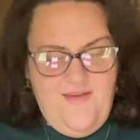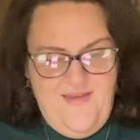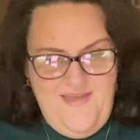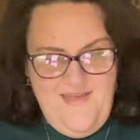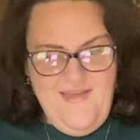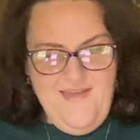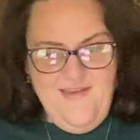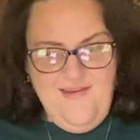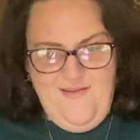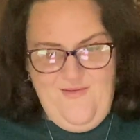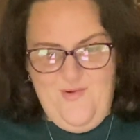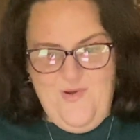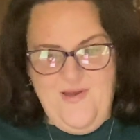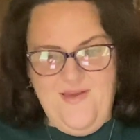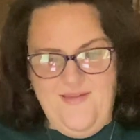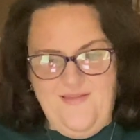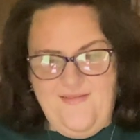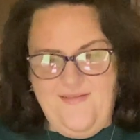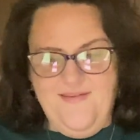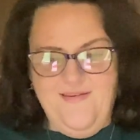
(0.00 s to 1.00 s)

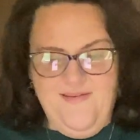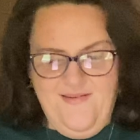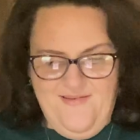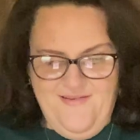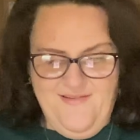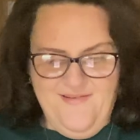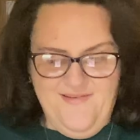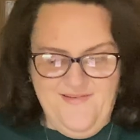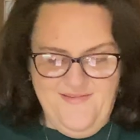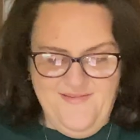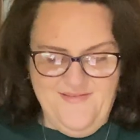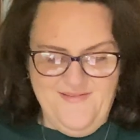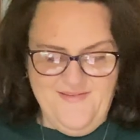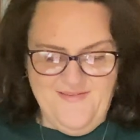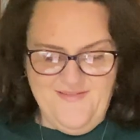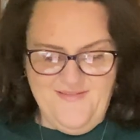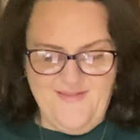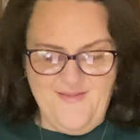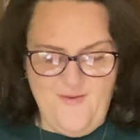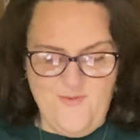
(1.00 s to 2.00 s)
Anyways,
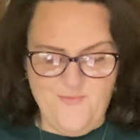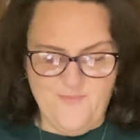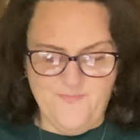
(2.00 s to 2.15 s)
so